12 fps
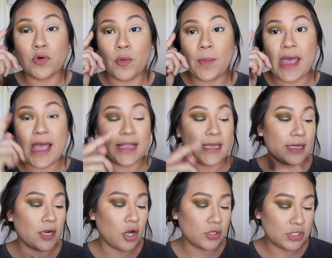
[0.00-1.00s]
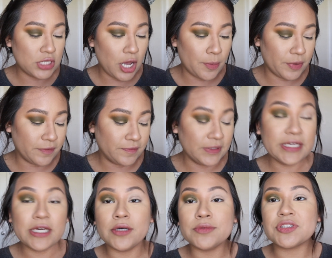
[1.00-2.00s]
well pack it on top of
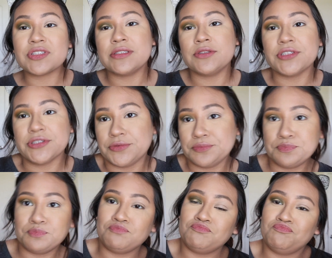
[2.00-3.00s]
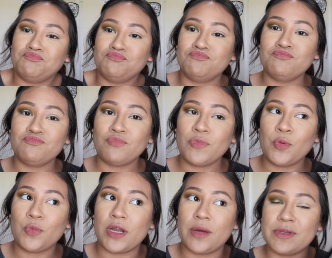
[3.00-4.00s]
Leo to see just what